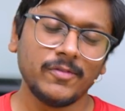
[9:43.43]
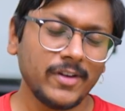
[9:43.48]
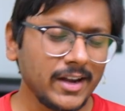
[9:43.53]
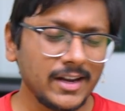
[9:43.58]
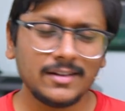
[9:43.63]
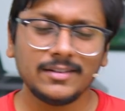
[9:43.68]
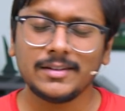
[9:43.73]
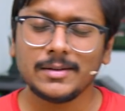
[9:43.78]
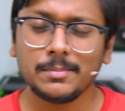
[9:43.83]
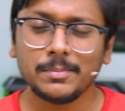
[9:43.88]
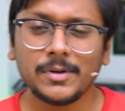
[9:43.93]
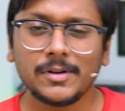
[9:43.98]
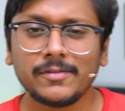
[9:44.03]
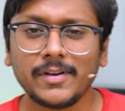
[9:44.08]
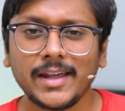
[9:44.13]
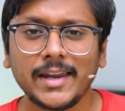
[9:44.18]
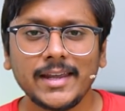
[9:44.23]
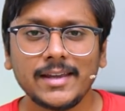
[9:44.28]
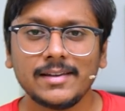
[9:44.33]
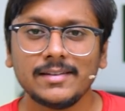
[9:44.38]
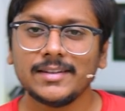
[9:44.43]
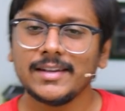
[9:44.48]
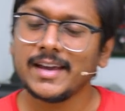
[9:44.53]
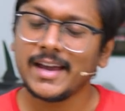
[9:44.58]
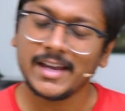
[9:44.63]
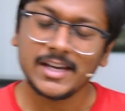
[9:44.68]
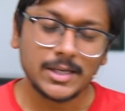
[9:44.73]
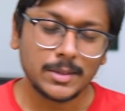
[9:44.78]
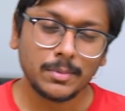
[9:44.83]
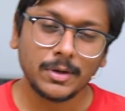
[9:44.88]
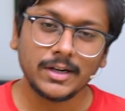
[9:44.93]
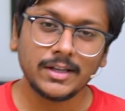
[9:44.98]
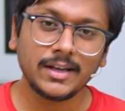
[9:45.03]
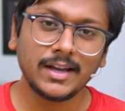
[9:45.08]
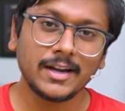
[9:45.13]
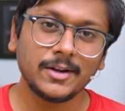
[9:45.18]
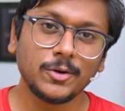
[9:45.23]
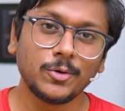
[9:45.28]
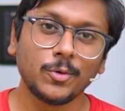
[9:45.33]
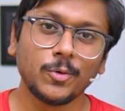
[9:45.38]
Very simple, very easy, anybody
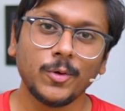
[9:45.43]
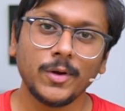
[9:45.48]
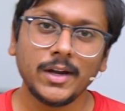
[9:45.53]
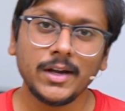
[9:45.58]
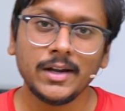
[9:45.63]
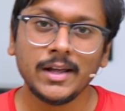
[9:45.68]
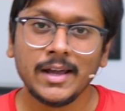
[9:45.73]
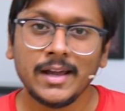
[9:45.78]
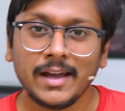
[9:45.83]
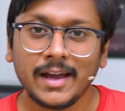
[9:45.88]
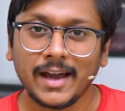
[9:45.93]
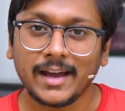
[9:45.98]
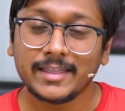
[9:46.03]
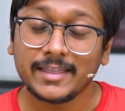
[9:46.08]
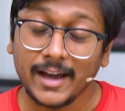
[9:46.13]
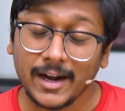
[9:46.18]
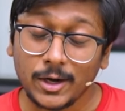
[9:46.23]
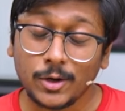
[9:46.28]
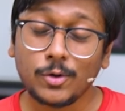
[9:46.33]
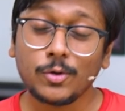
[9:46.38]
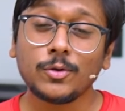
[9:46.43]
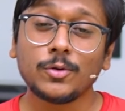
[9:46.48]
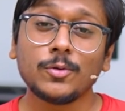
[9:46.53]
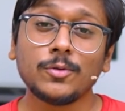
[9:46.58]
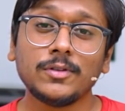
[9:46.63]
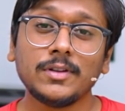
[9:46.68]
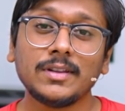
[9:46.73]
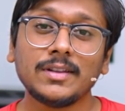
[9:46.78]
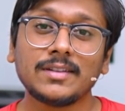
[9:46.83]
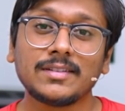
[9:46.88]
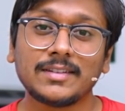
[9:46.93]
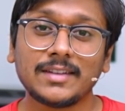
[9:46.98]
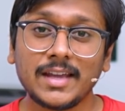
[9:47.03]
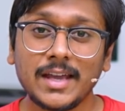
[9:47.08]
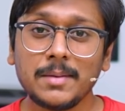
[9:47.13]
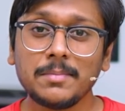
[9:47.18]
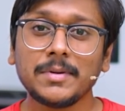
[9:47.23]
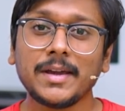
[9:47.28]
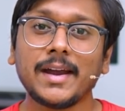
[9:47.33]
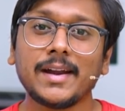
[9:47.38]
can do it, and that too using the
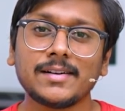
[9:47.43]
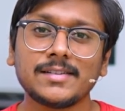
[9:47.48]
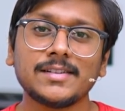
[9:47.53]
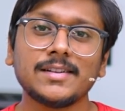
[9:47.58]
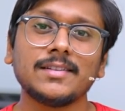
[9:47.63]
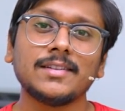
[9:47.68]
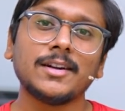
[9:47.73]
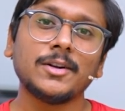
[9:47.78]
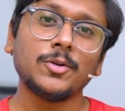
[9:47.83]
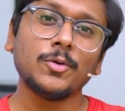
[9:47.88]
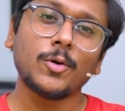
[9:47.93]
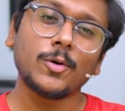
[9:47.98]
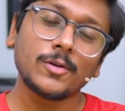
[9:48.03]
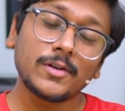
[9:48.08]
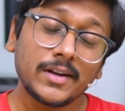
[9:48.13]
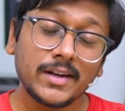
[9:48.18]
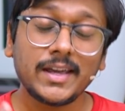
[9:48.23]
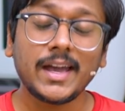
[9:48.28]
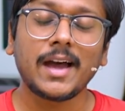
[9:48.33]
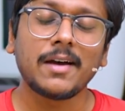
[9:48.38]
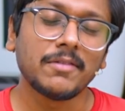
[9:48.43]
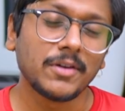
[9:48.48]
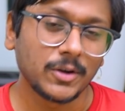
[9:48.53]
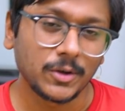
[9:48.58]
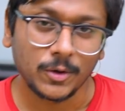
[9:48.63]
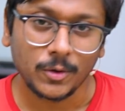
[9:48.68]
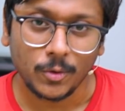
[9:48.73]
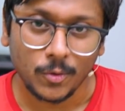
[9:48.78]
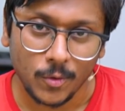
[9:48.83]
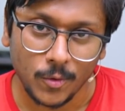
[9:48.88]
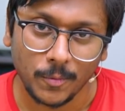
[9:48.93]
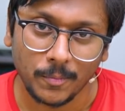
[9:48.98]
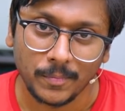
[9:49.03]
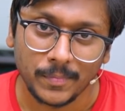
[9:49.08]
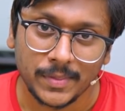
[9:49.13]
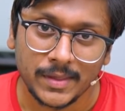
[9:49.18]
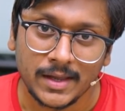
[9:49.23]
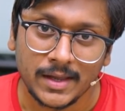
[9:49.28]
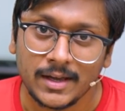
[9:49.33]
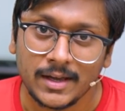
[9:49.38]
same gadgets that you already have at your home.
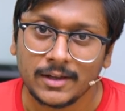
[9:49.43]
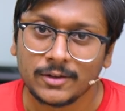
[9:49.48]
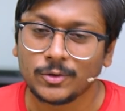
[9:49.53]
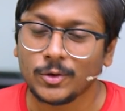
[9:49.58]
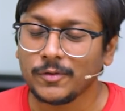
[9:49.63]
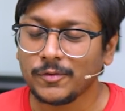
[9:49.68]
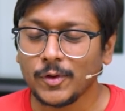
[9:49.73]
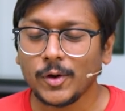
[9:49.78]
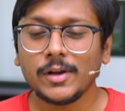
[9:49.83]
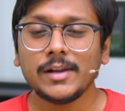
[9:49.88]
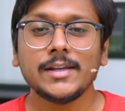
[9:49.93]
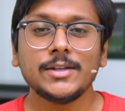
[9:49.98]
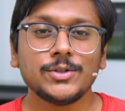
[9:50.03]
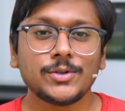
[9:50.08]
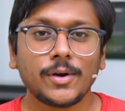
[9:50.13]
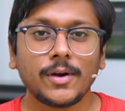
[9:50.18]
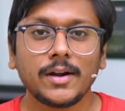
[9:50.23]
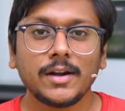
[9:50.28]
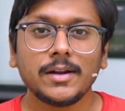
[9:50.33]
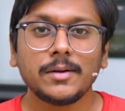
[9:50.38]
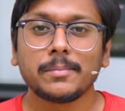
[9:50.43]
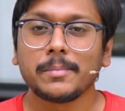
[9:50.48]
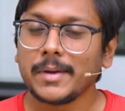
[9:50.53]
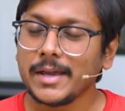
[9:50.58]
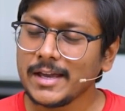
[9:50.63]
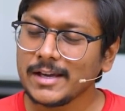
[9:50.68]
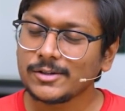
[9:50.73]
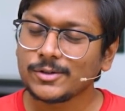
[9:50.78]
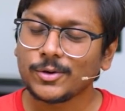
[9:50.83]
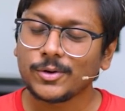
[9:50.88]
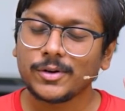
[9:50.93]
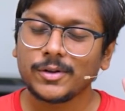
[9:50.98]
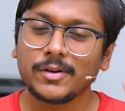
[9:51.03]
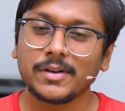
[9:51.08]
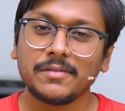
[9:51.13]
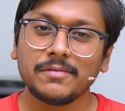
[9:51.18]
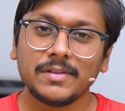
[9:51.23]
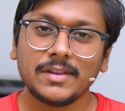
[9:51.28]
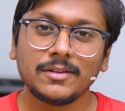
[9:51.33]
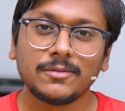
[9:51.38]
So if you all enjoyed it, make sure to
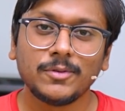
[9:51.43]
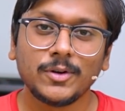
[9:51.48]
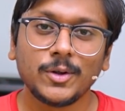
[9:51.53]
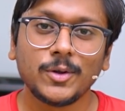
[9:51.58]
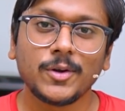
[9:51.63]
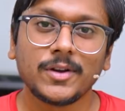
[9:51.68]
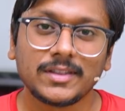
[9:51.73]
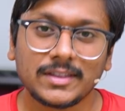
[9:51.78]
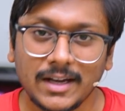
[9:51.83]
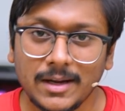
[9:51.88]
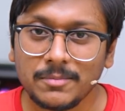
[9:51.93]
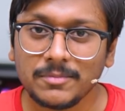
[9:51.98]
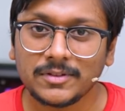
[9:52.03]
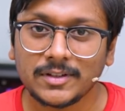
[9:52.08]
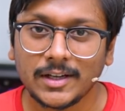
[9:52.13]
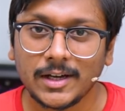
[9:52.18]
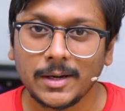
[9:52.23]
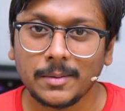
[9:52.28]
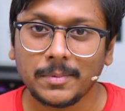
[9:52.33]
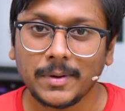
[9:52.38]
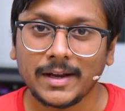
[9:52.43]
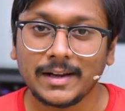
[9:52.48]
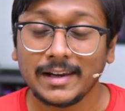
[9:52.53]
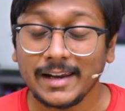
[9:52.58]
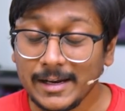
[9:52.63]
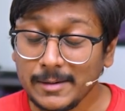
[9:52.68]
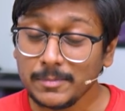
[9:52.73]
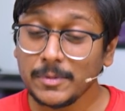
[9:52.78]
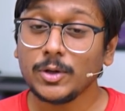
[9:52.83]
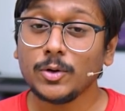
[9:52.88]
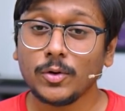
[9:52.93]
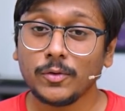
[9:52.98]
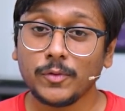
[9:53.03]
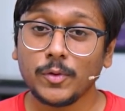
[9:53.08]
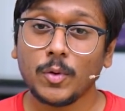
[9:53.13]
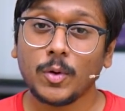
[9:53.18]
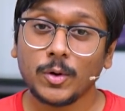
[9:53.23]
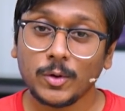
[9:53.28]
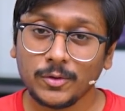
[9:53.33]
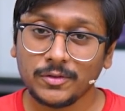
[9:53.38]
give this video a thumbs up and let me know if
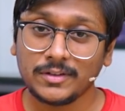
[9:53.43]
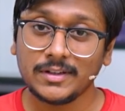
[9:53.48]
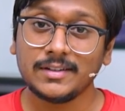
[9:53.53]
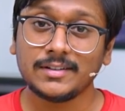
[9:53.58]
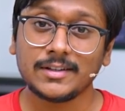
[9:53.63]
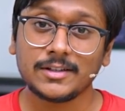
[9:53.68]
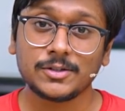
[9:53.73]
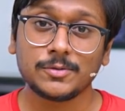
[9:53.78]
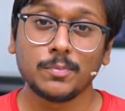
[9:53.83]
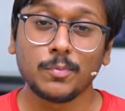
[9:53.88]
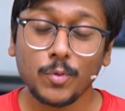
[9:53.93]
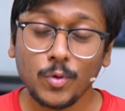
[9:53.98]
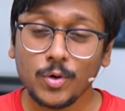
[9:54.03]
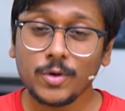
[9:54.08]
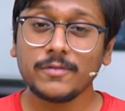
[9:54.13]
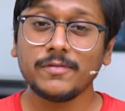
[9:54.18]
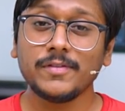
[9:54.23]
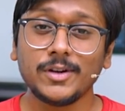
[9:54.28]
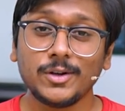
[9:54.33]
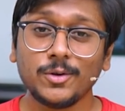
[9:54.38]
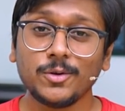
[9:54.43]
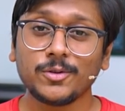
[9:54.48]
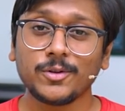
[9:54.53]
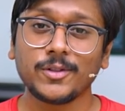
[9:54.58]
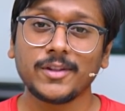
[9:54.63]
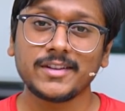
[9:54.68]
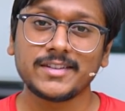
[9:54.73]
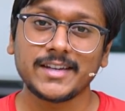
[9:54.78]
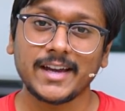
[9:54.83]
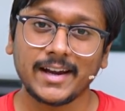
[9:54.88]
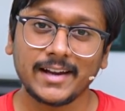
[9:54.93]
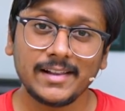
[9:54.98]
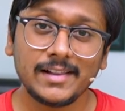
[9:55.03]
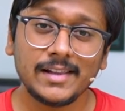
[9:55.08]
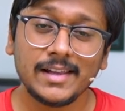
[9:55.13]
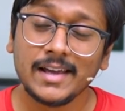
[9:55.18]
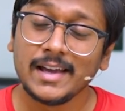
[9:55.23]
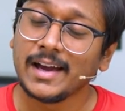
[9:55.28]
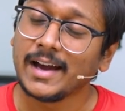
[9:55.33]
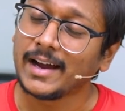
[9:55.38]
you want to see such more videos on the
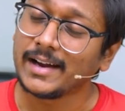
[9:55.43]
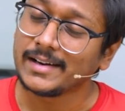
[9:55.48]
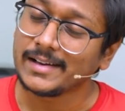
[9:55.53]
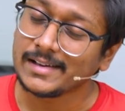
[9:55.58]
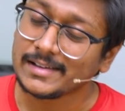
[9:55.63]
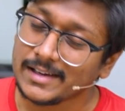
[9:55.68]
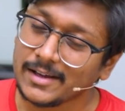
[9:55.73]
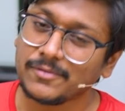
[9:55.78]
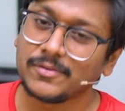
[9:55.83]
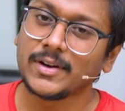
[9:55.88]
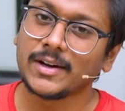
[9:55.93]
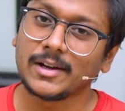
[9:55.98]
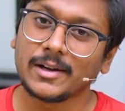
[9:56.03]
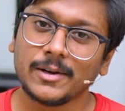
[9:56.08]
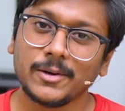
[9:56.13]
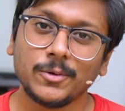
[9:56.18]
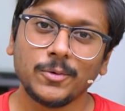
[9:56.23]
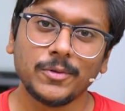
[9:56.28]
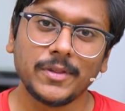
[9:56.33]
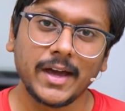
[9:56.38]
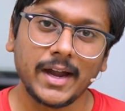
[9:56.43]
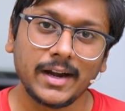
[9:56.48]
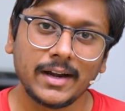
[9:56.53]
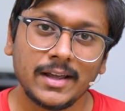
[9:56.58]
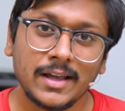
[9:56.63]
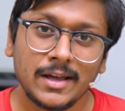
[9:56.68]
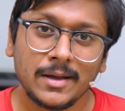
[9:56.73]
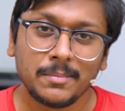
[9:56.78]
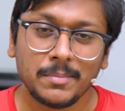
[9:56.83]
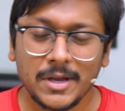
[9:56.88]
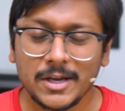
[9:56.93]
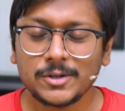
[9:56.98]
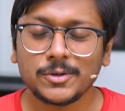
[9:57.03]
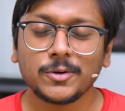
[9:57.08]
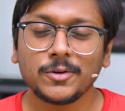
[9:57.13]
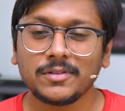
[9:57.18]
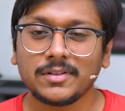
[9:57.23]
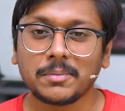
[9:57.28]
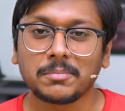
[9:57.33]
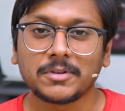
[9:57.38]
channel, and I'll definitely do that. Make
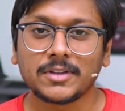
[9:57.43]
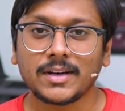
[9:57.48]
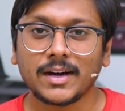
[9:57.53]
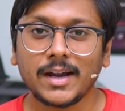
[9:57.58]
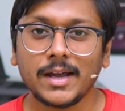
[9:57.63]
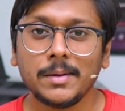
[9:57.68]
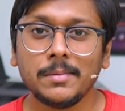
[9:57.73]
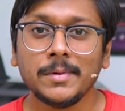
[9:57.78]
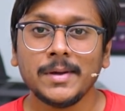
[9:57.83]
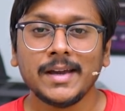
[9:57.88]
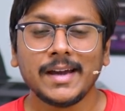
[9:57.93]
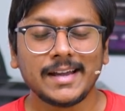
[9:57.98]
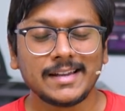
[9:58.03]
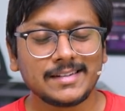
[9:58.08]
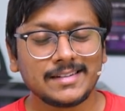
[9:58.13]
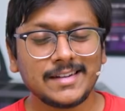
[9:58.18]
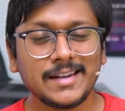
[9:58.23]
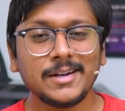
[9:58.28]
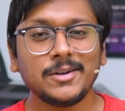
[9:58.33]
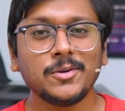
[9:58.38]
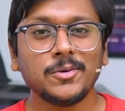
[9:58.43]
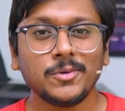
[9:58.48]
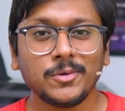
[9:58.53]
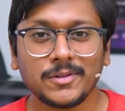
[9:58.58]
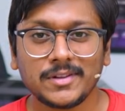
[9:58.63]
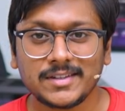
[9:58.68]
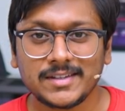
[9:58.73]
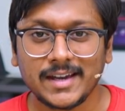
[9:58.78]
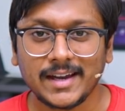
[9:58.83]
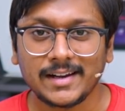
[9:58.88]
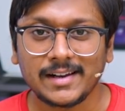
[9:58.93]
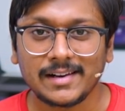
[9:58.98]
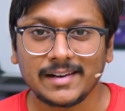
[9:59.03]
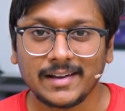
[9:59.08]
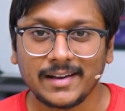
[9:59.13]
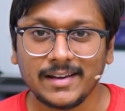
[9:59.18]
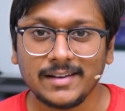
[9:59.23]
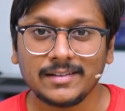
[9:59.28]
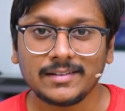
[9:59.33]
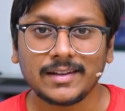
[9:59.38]
sure to subscribe and stay tuned to the channel
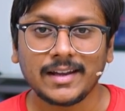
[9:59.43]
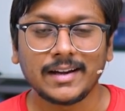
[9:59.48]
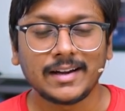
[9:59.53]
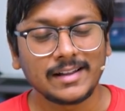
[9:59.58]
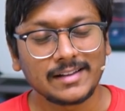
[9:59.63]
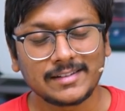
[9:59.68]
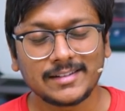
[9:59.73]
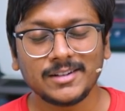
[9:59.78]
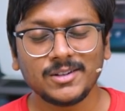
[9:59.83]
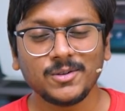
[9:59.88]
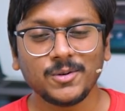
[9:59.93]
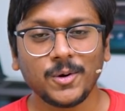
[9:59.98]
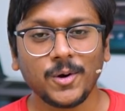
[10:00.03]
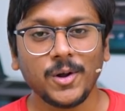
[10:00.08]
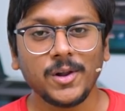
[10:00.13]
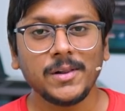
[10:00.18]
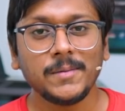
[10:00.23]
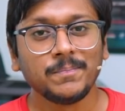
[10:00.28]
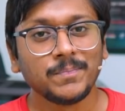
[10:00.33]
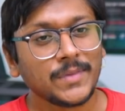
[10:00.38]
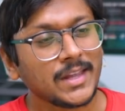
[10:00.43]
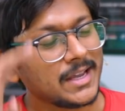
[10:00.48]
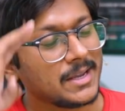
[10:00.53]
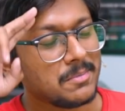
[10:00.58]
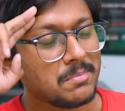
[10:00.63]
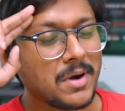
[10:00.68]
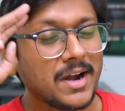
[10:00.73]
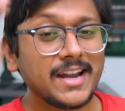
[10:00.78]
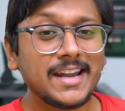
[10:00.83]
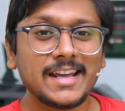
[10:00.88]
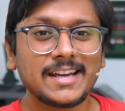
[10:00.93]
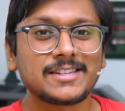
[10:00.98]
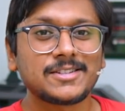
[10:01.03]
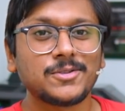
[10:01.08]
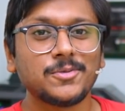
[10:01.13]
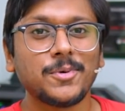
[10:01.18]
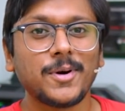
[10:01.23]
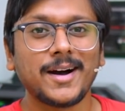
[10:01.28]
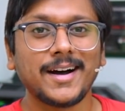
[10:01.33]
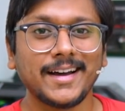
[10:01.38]
guys, and I'll see you all in my
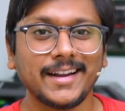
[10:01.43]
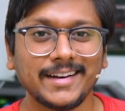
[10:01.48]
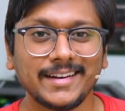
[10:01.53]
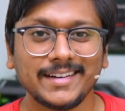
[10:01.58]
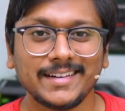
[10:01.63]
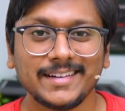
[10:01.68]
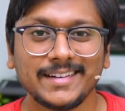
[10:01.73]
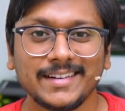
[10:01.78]
next one.